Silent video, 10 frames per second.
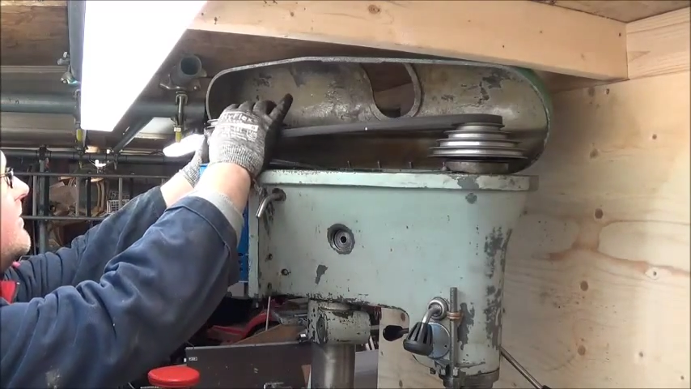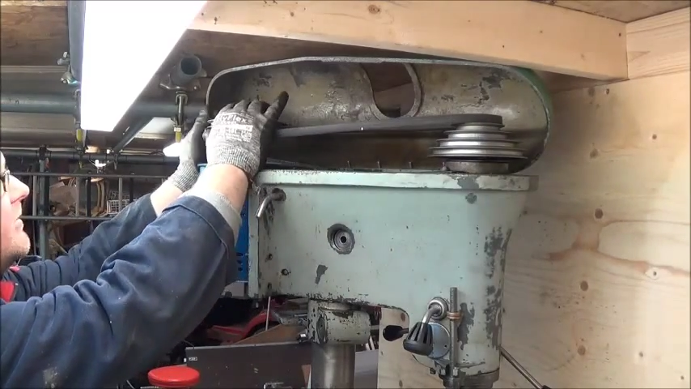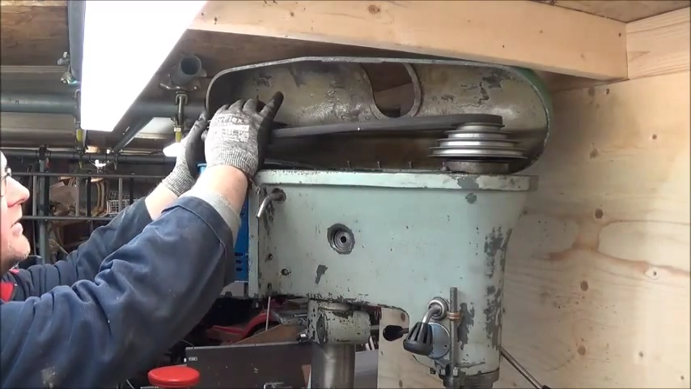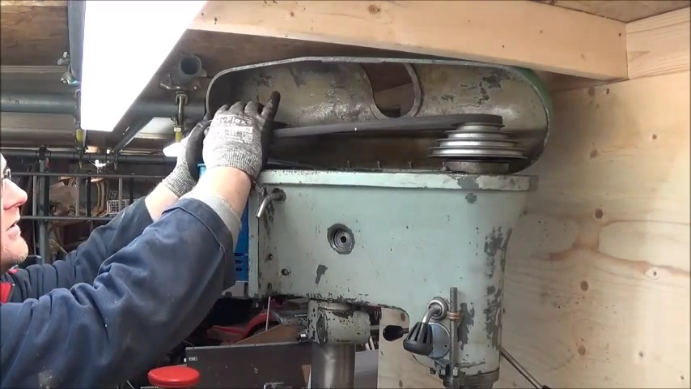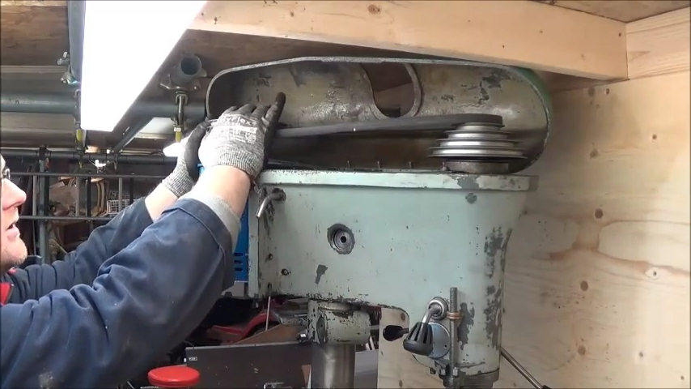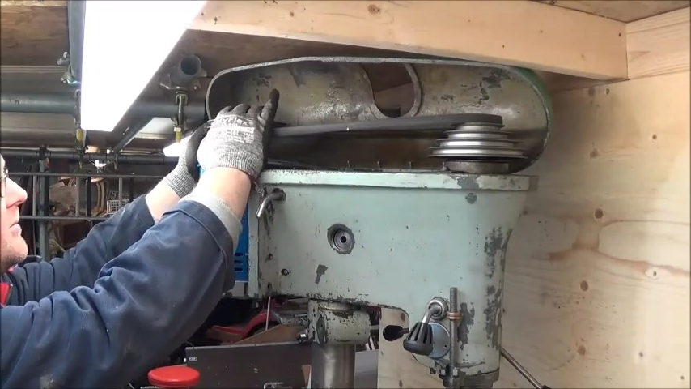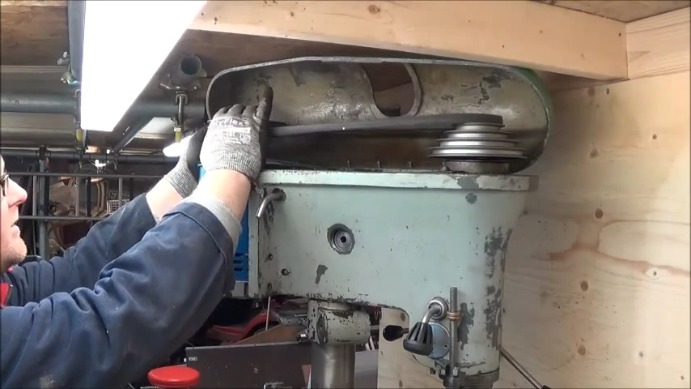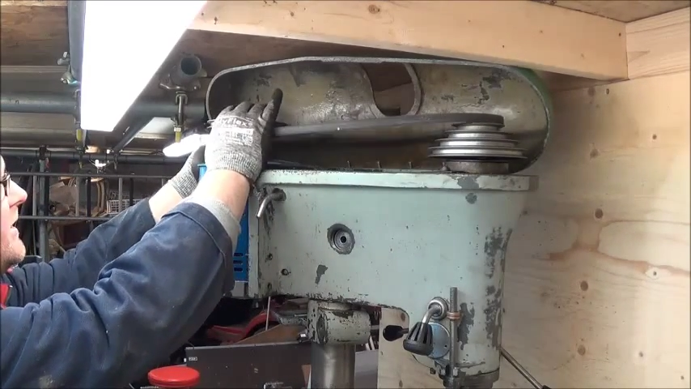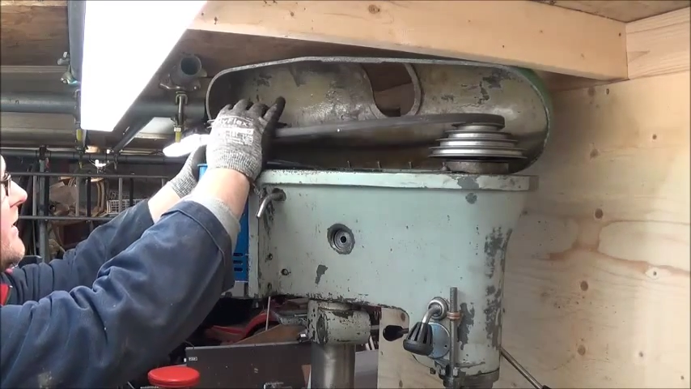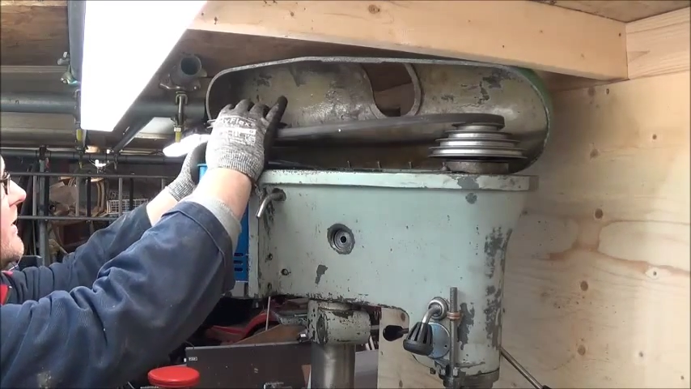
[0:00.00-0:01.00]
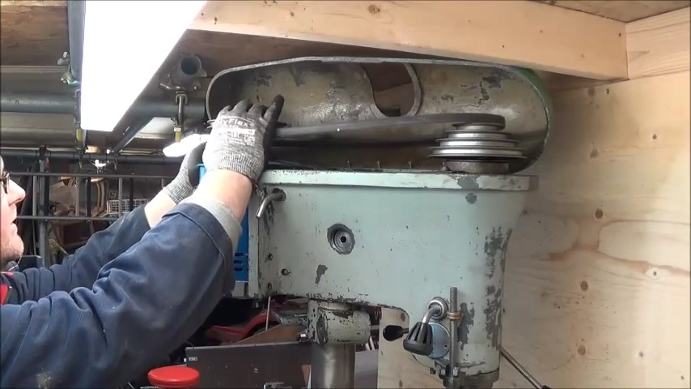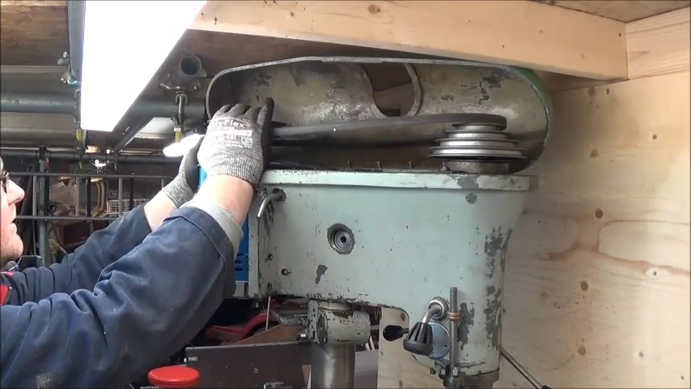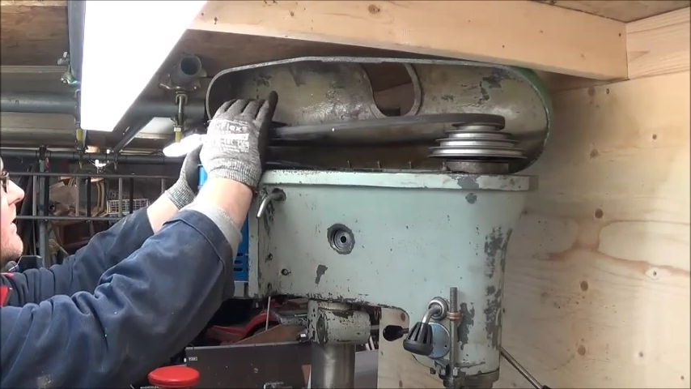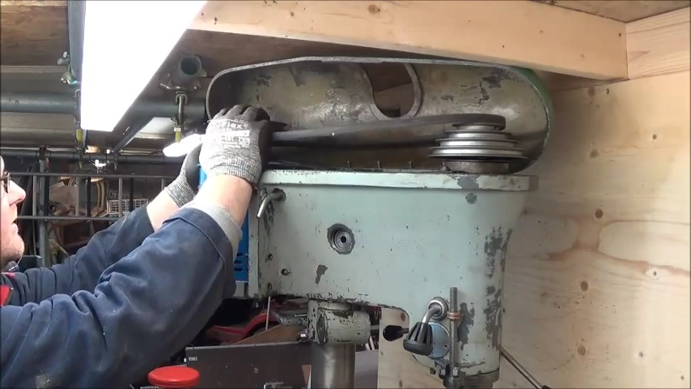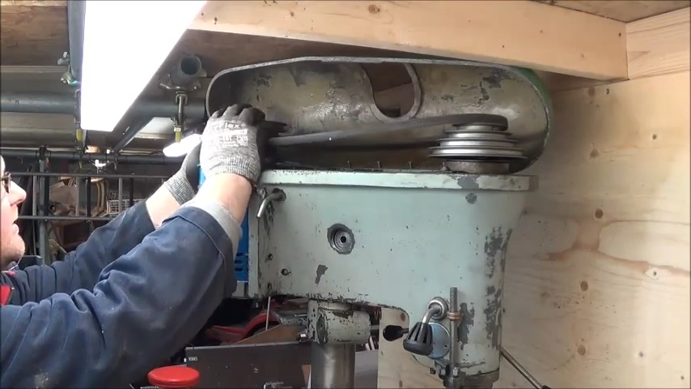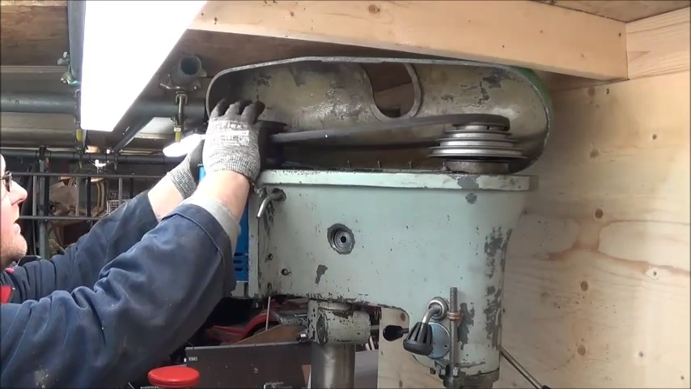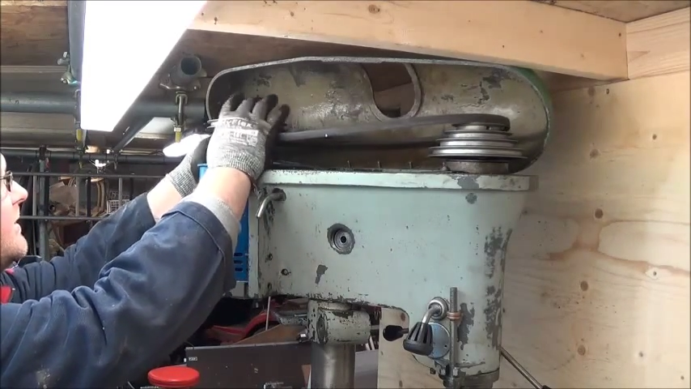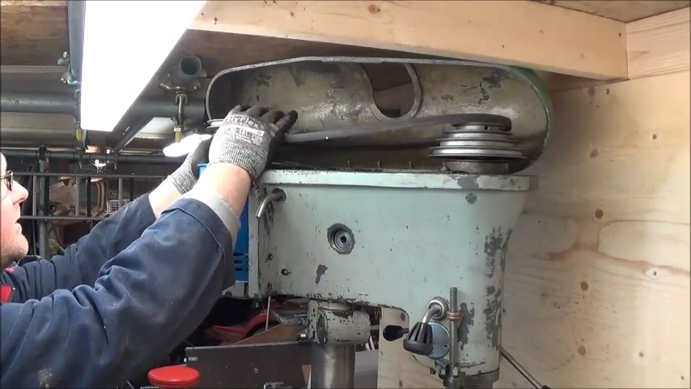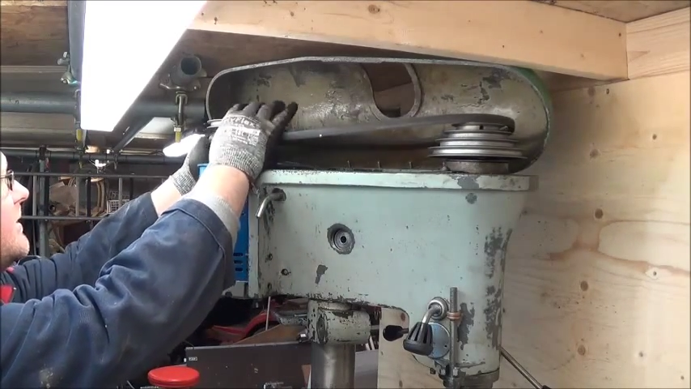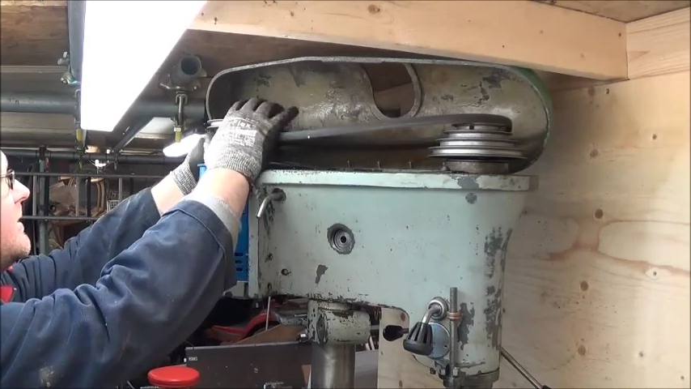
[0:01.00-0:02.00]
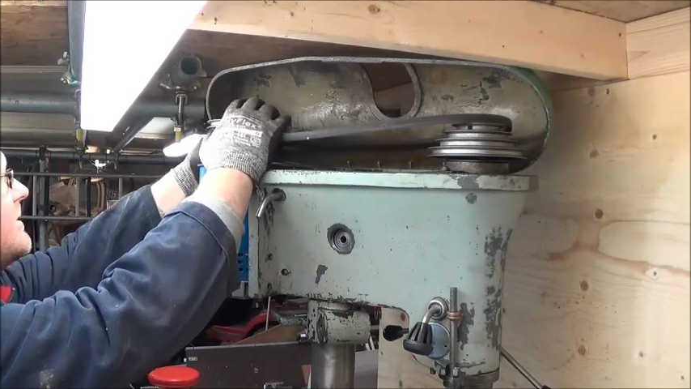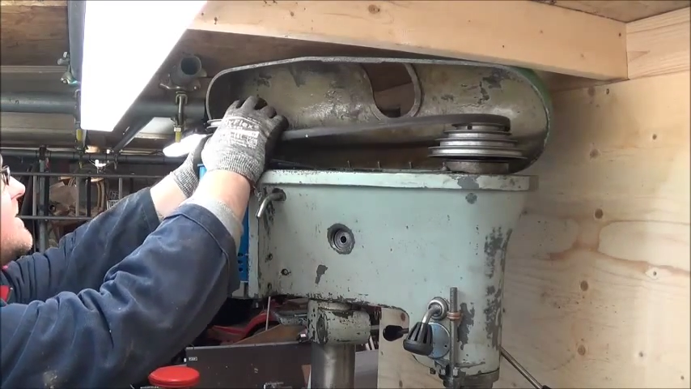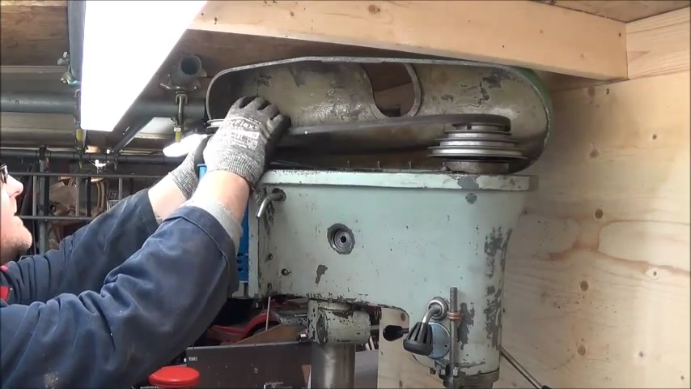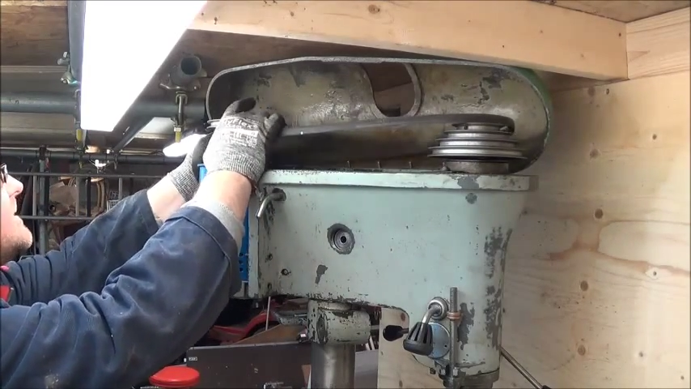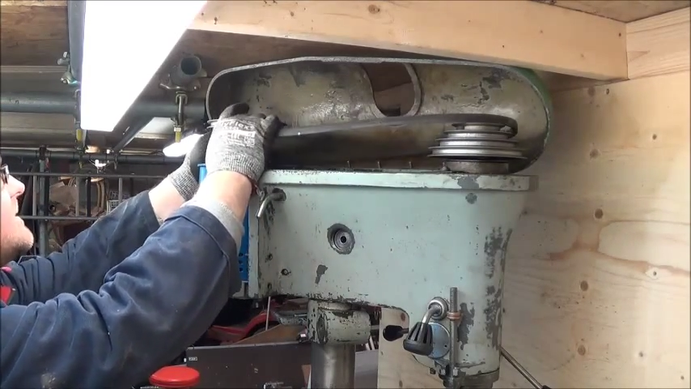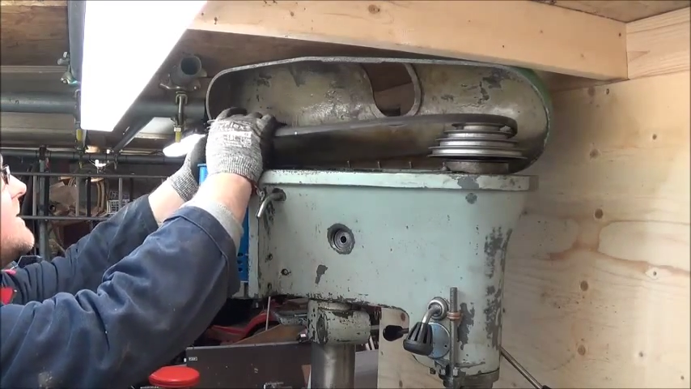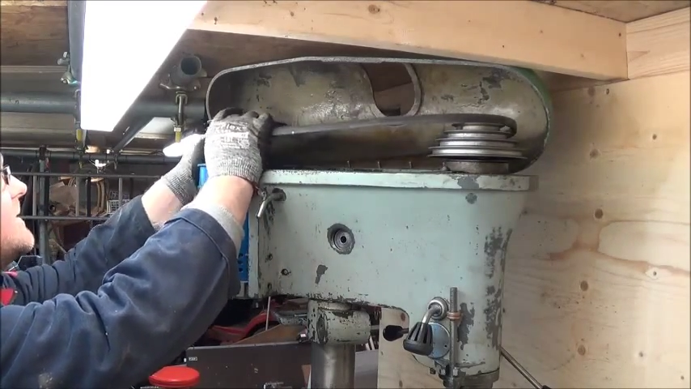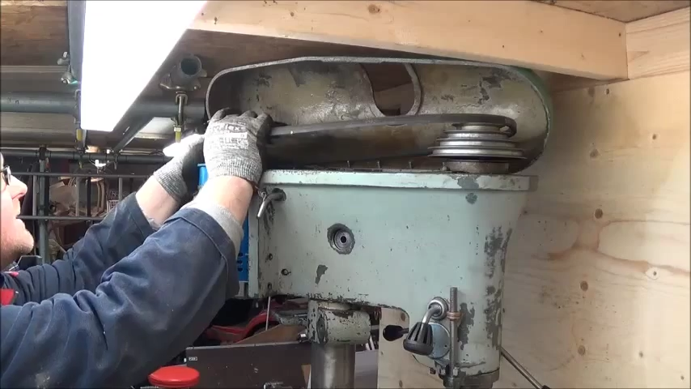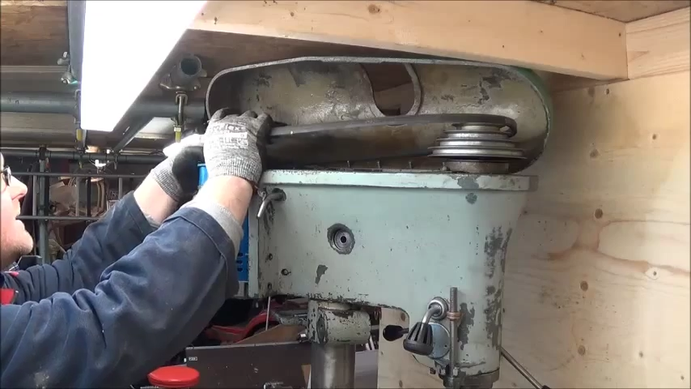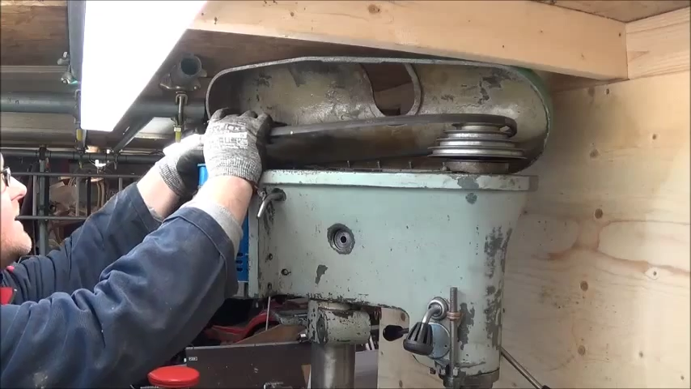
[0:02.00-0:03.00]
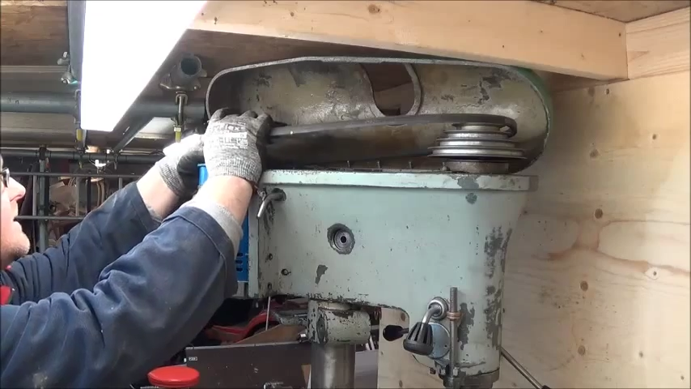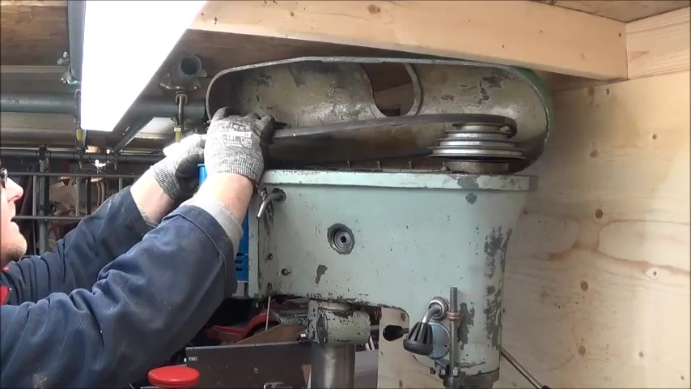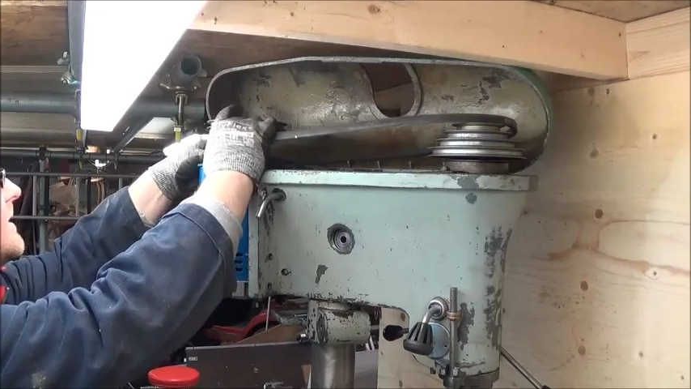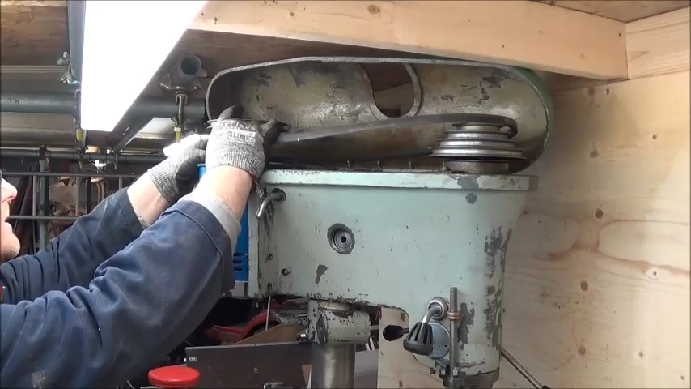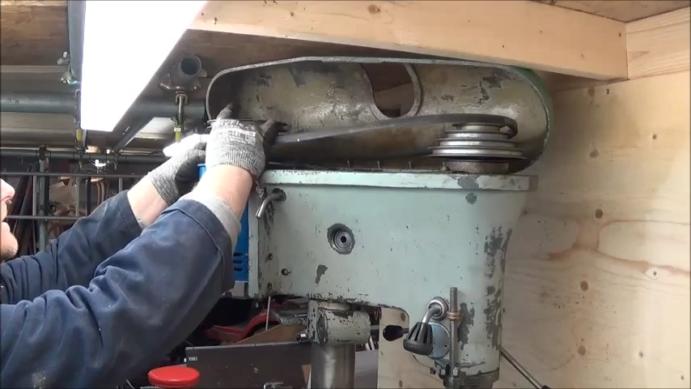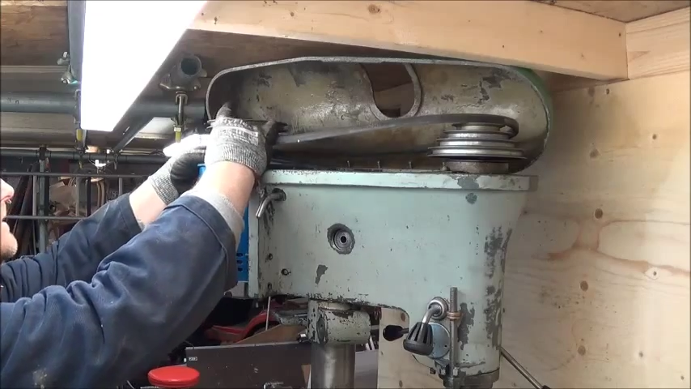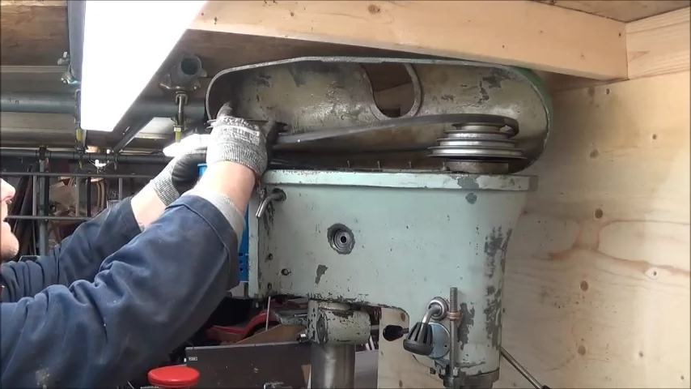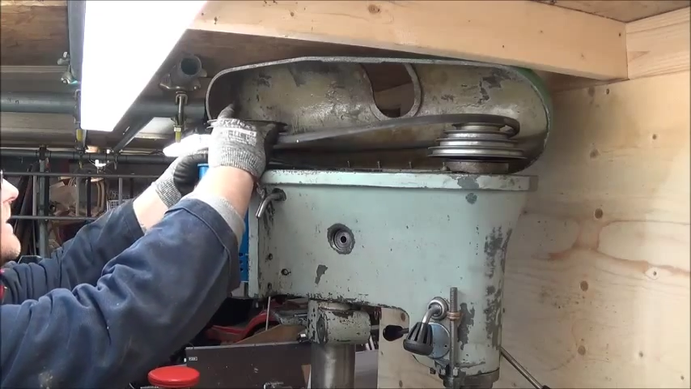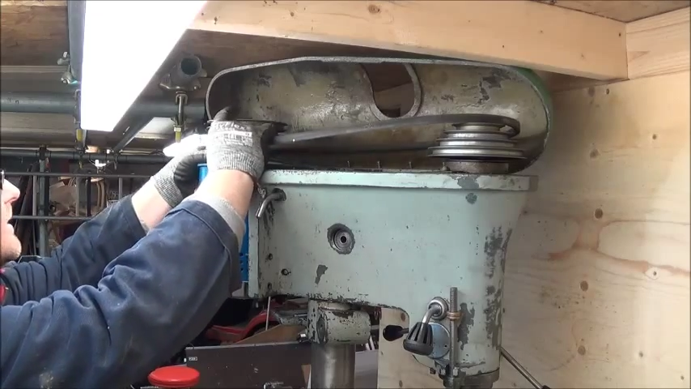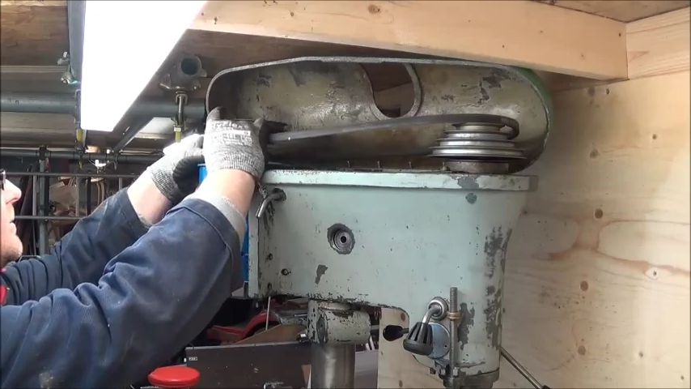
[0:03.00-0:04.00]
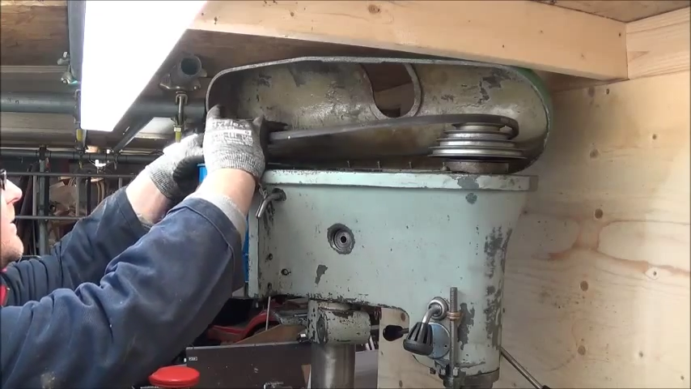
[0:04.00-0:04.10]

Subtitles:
(no speaker visible)